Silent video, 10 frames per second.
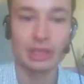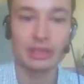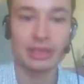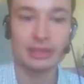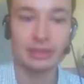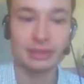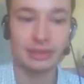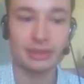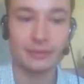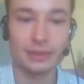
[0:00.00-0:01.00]
Let's
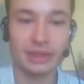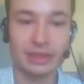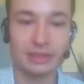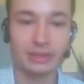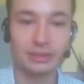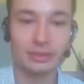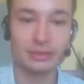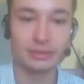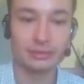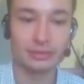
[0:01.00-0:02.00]
not forget, so
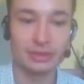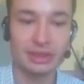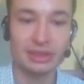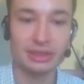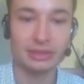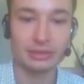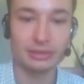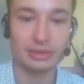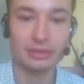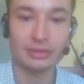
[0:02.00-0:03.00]
this is the
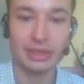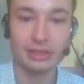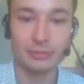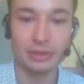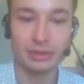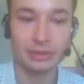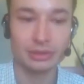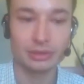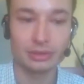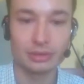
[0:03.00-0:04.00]
second light bot,
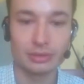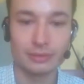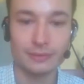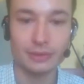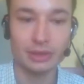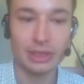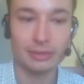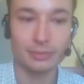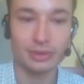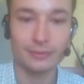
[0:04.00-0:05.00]
third light
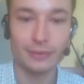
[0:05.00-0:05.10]
bot,